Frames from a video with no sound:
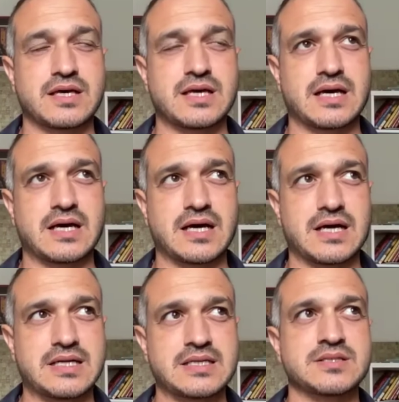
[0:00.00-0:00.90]

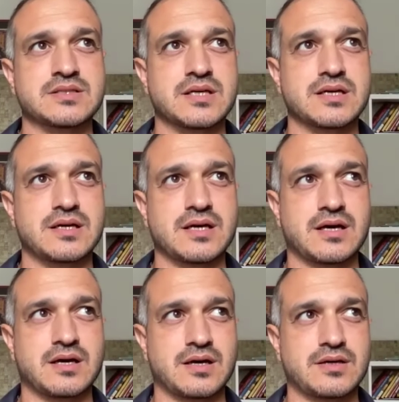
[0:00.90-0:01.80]
within
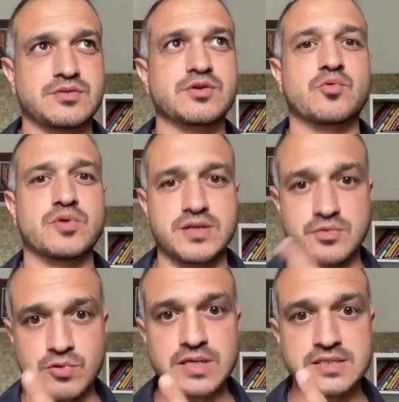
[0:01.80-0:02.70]

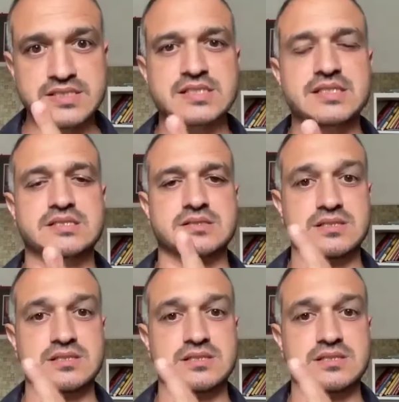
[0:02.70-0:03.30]
one season,